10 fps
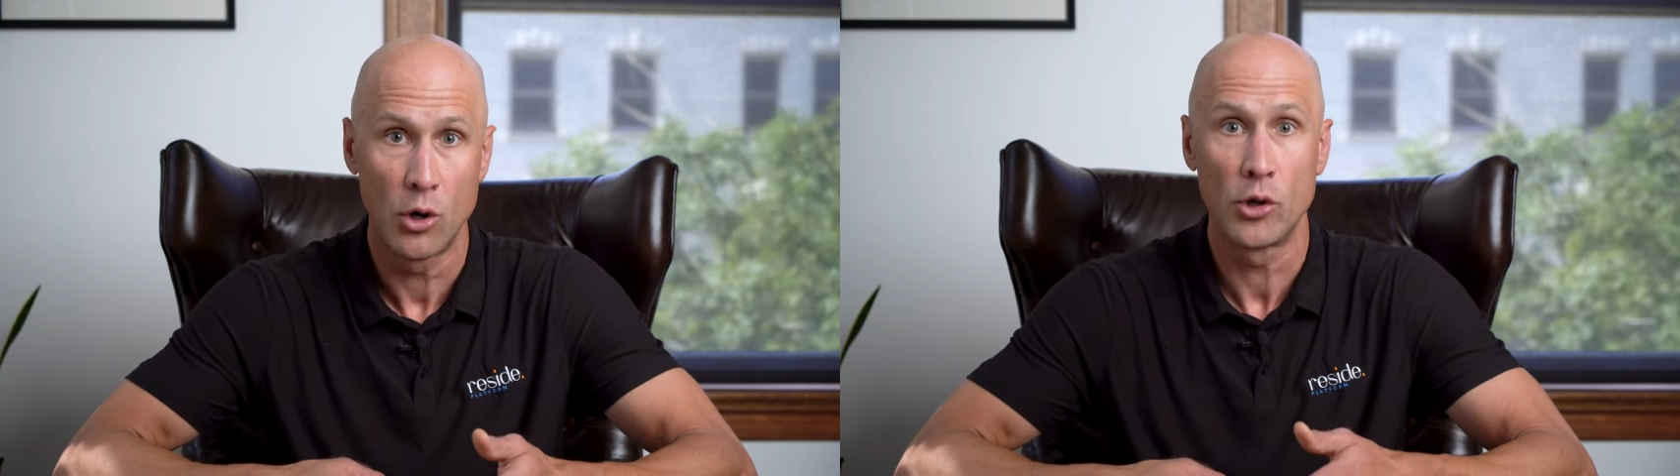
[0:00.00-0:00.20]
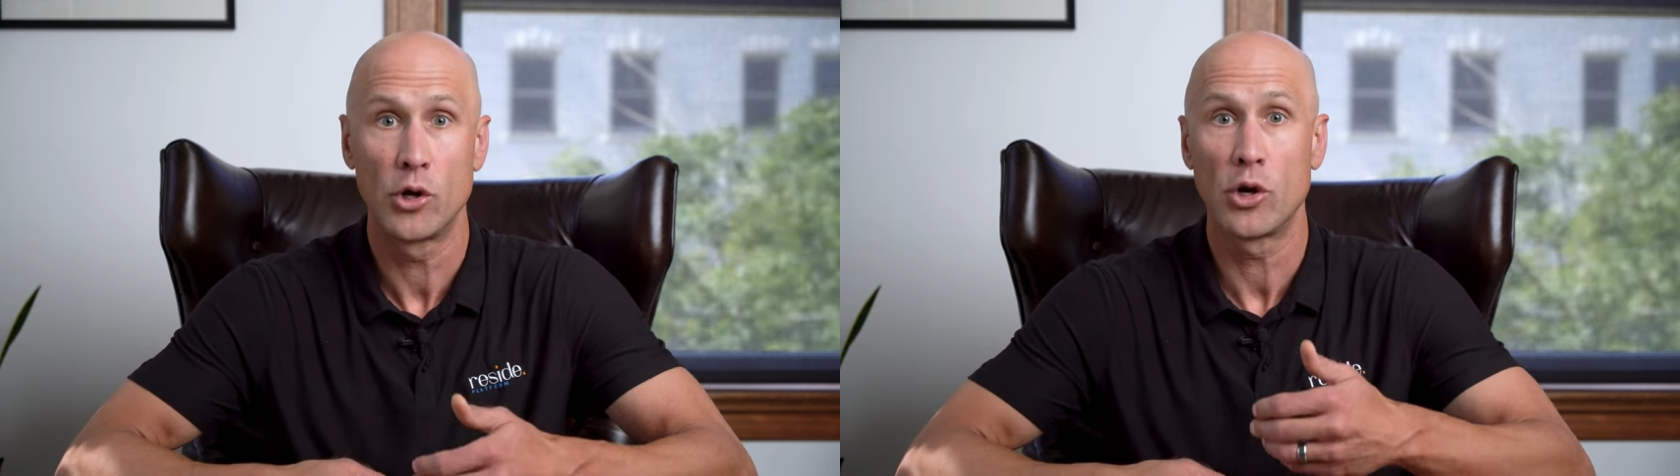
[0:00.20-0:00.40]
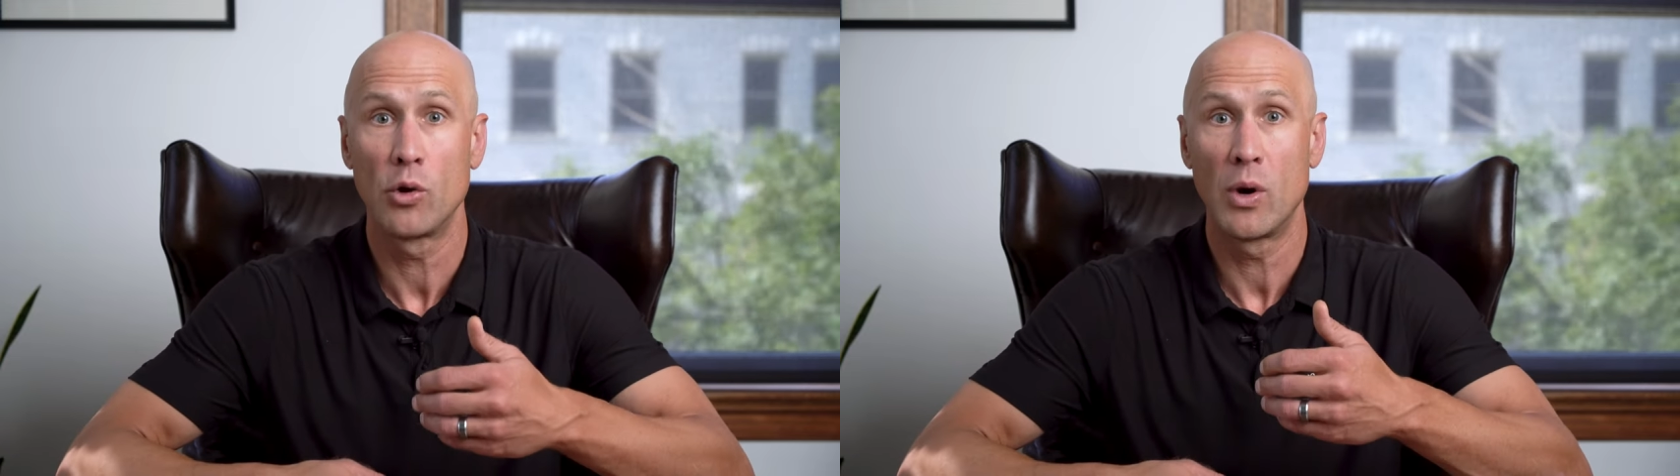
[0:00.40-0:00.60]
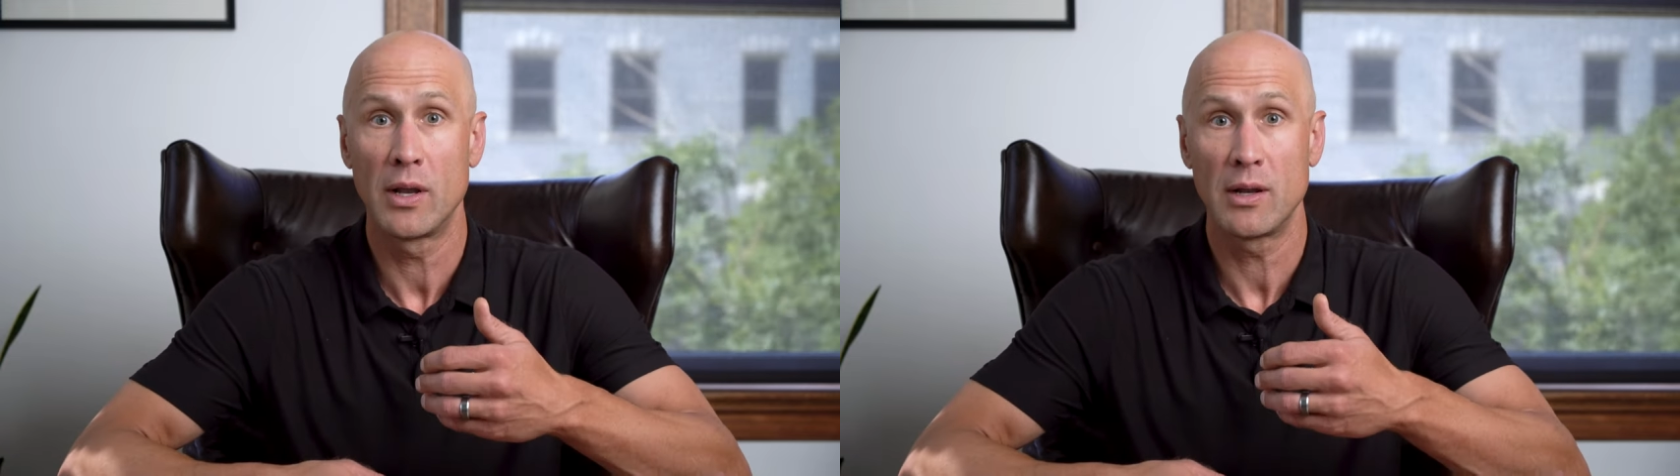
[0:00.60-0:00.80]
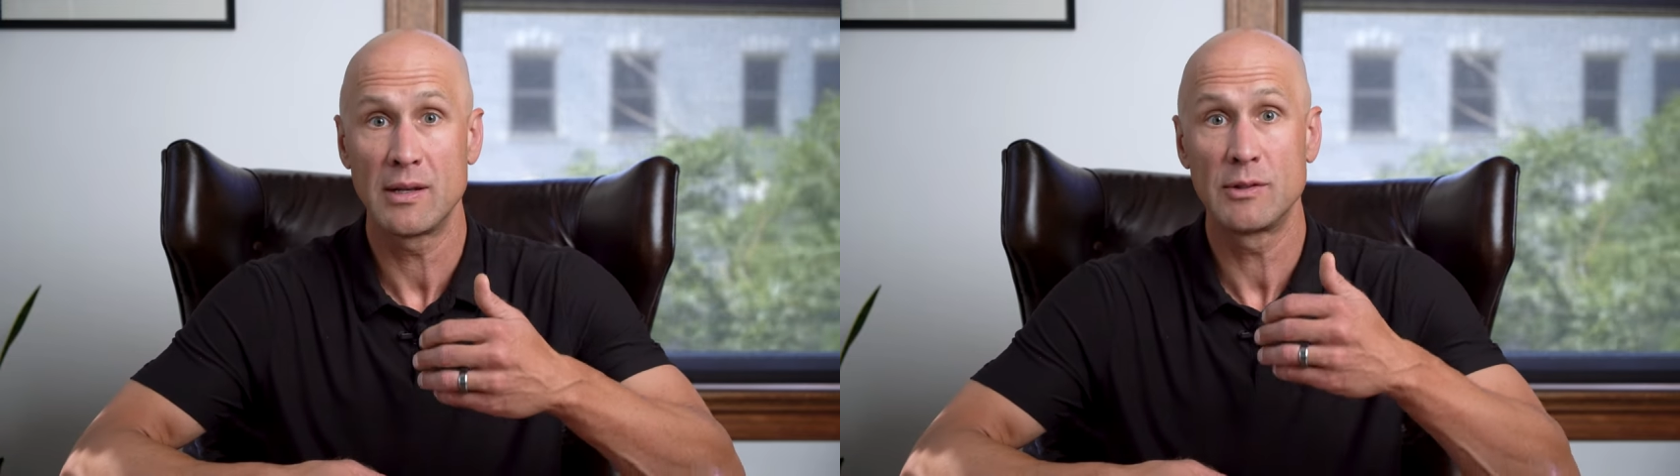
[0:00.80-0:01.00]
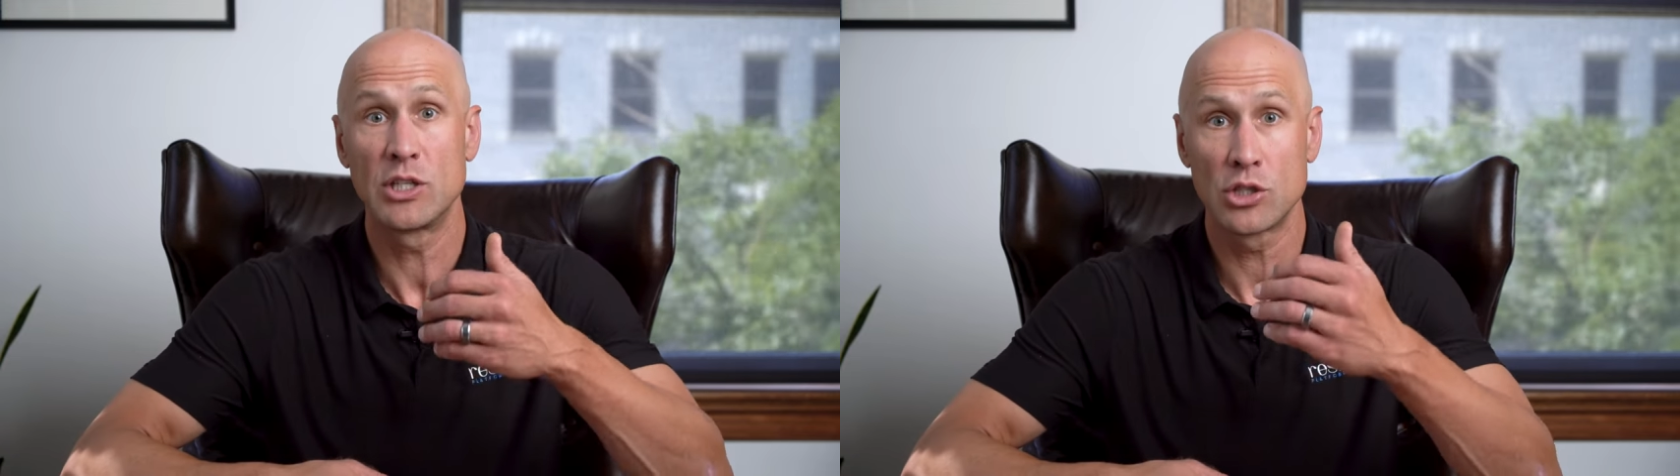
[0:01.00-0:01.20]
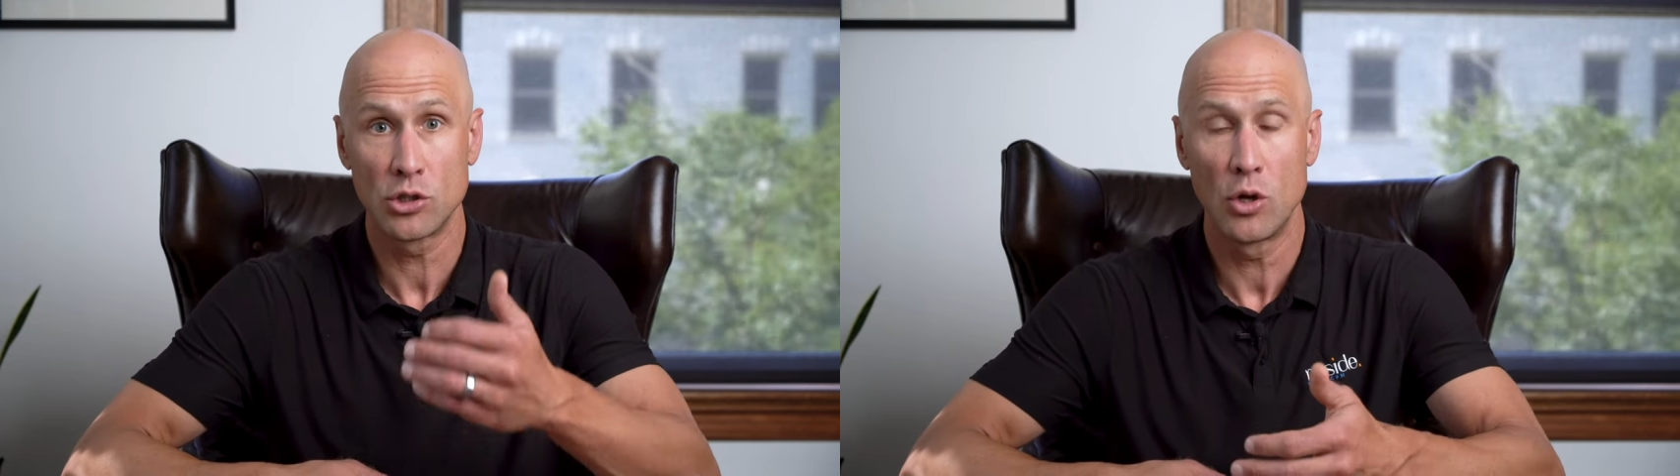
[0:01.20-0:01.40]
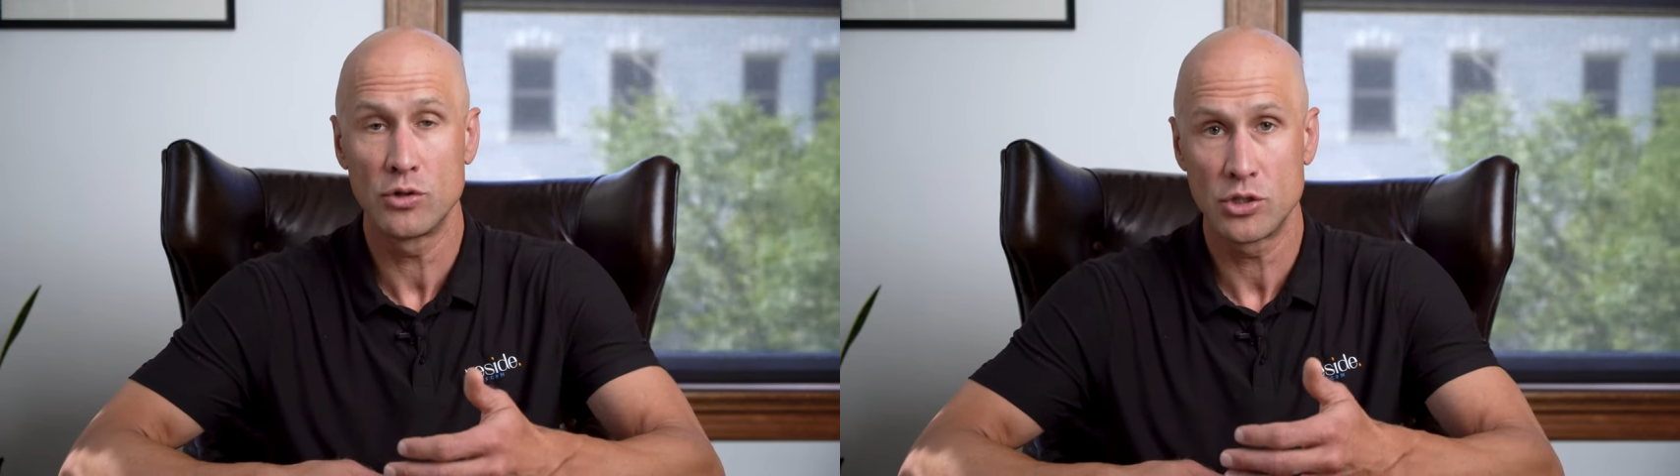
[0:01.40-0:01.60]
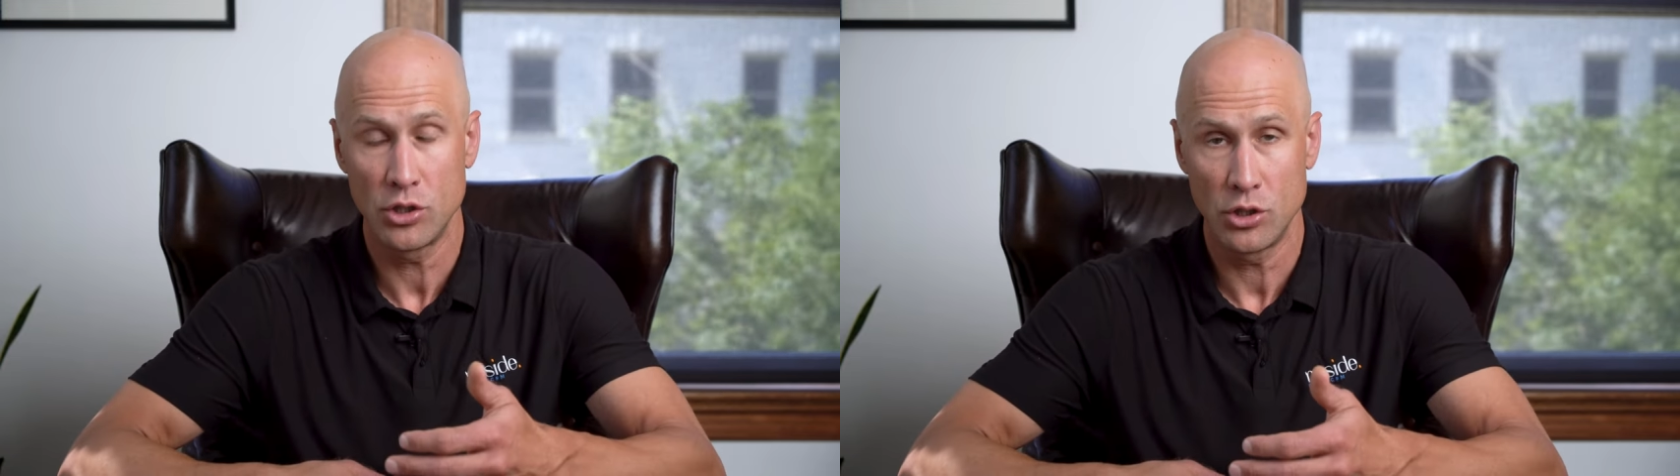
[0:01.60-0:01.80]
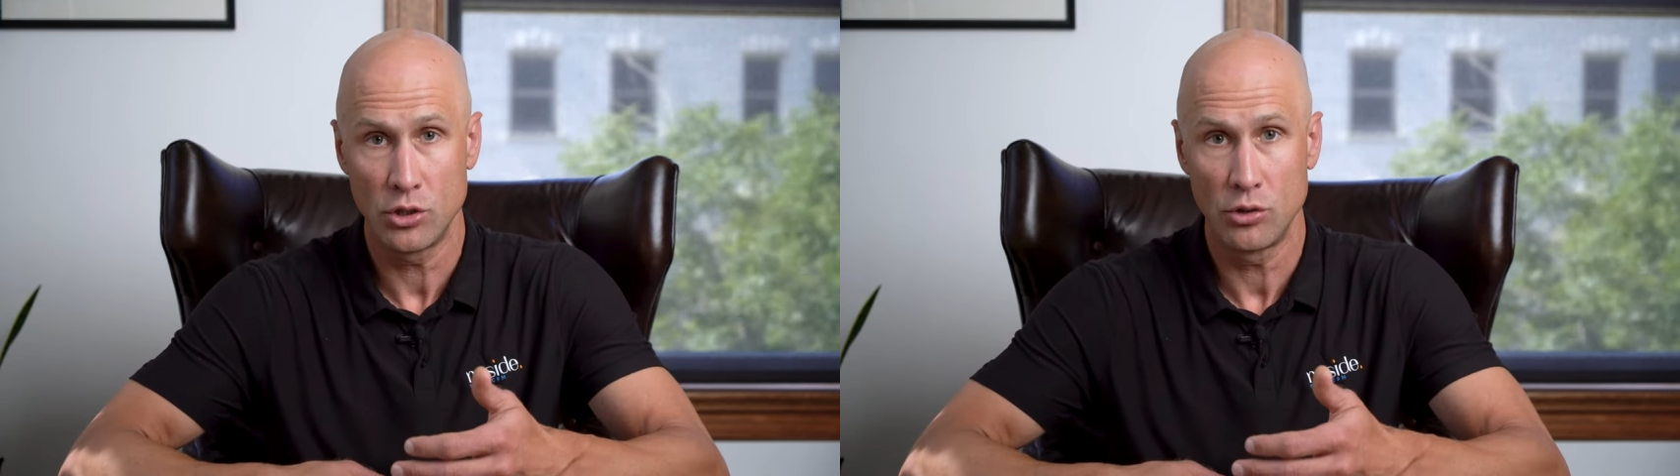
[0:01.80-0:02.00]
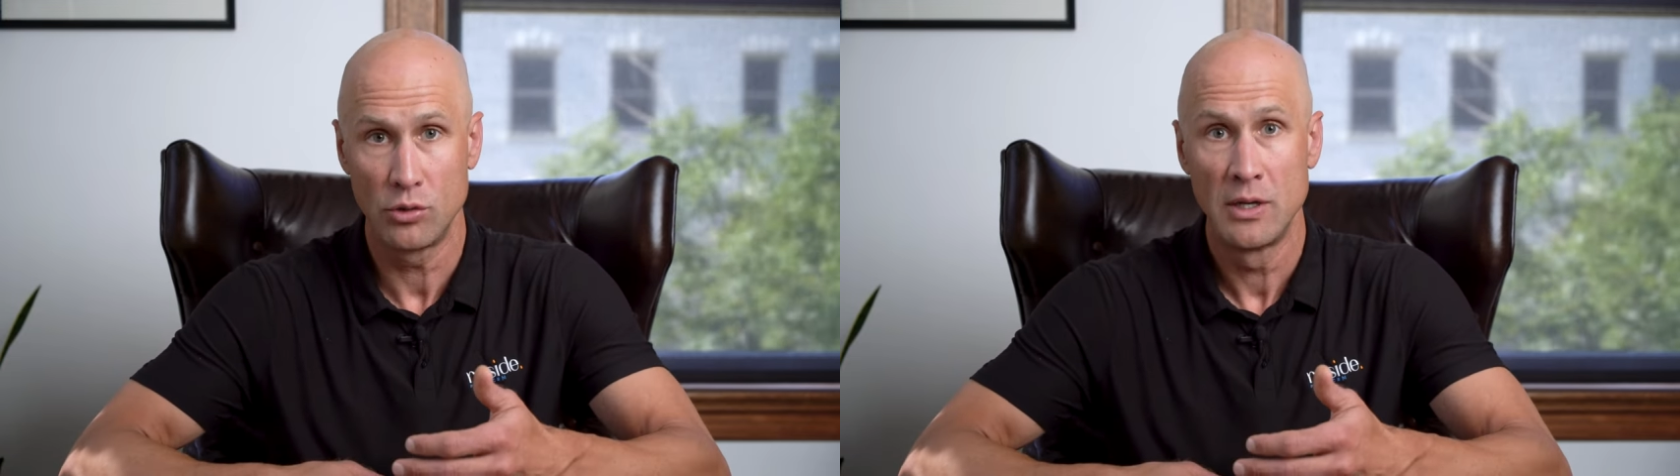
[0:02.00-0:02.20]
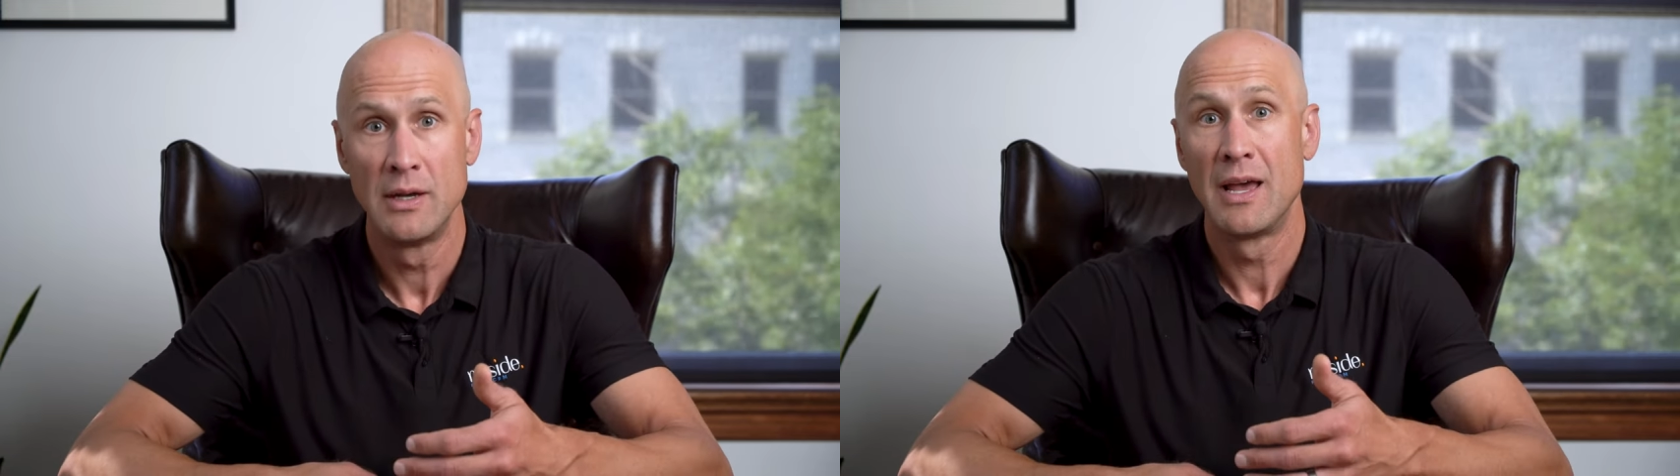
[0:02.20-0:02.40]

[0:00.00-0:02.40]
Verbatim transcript: or they're going to want to disclose to you.